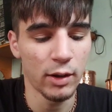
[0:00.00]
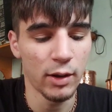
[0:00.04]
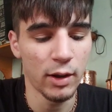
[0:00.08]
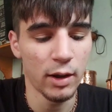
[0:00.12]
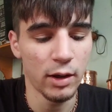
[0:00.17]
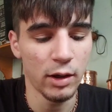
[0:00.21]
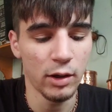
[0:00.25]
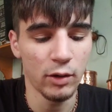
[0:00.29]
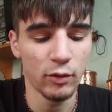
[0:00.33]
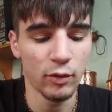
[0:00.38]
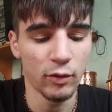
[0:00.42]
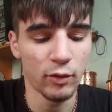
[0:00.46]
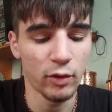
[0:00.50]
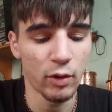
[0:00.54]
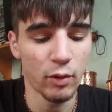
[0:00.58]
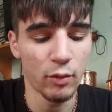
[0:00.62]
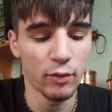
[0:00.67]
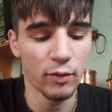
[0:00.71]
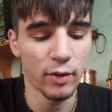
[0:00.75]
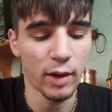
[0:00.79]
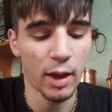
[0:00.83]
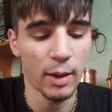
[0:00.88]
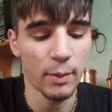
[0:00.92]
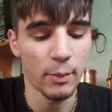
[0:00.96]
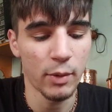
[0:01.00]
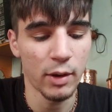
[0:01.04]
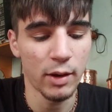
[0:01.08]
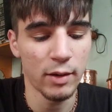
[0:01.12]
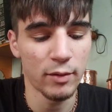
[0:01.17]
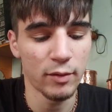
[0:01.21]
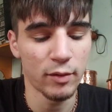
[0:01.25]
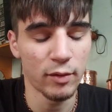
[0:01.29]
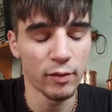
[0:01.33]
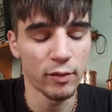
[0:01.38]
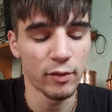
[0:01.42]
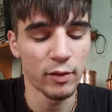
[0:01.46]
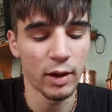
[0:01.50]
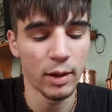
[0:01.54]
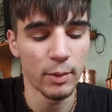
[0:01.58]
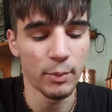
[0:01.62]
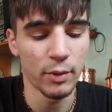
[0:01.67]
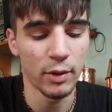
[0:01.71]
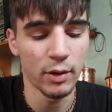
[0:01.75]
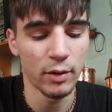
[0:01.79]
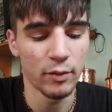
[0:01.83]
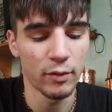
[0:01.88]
then he'll just go Zappies to snipe it.